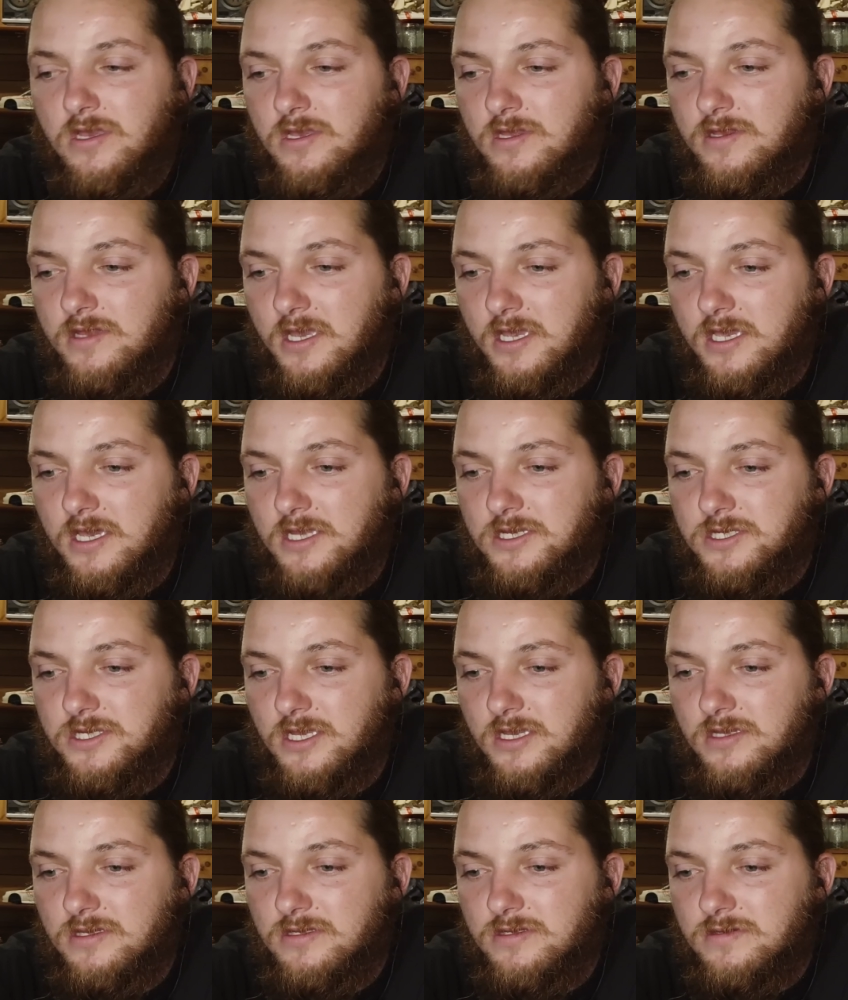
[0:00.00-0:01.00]
that catch
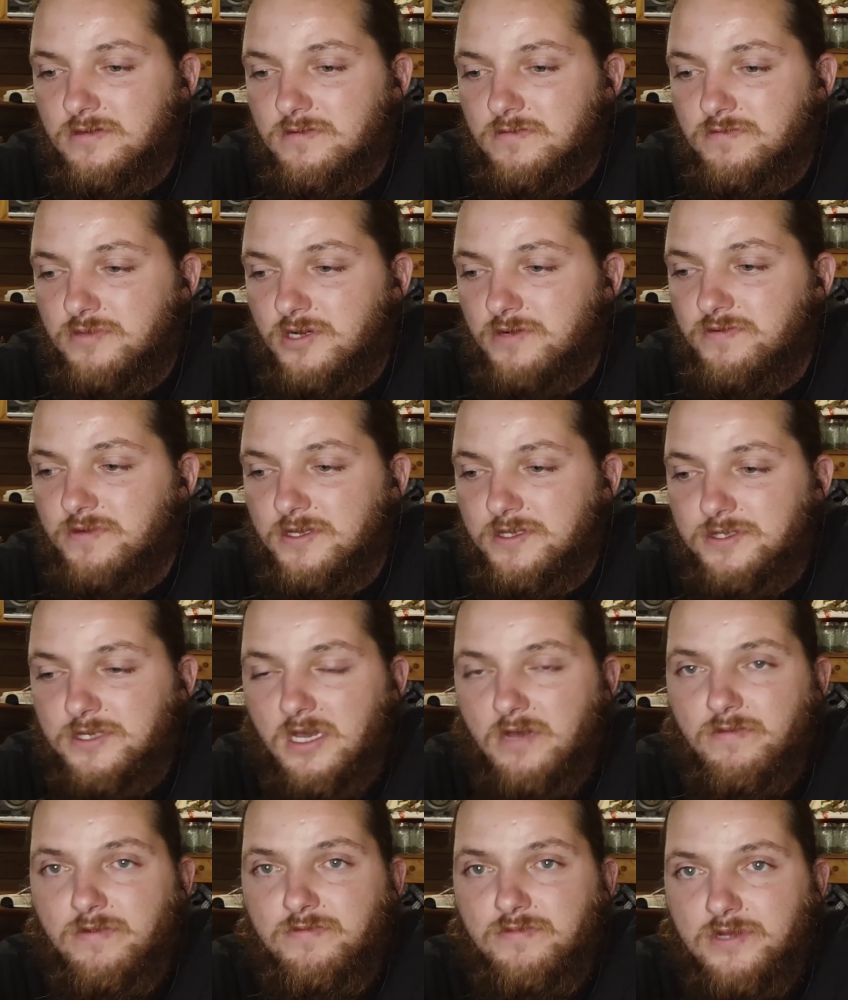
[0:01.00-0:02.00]
that perfect
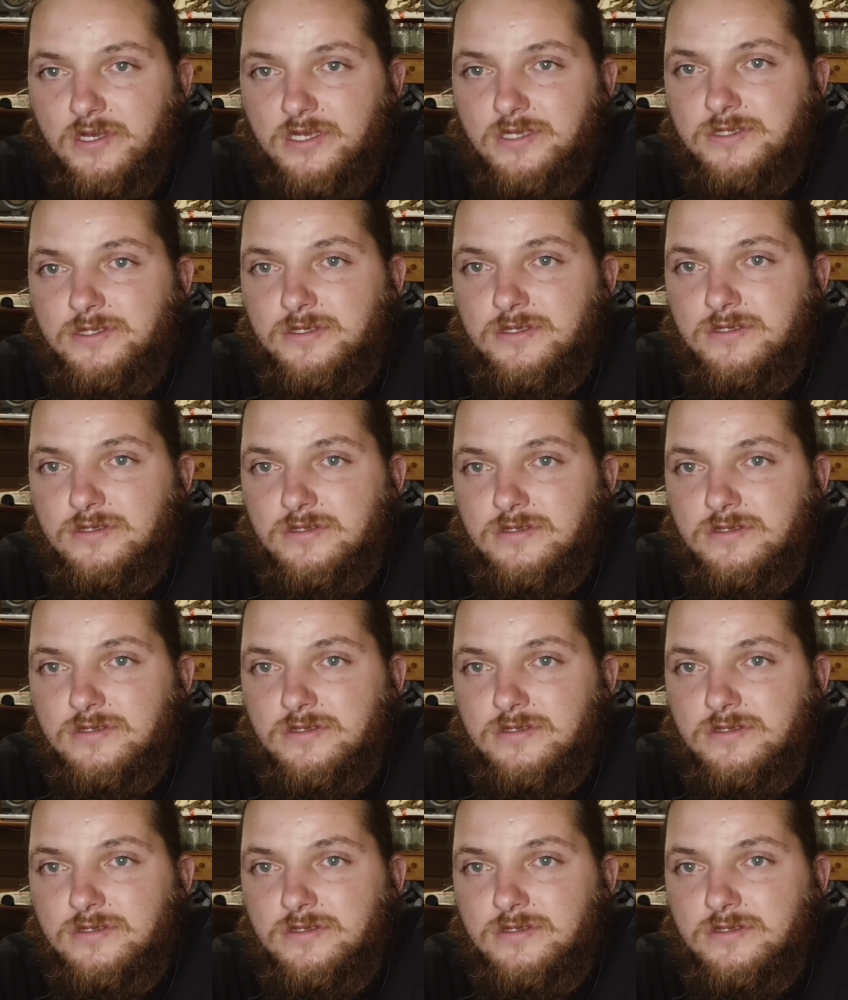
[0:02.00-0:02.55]
time and place.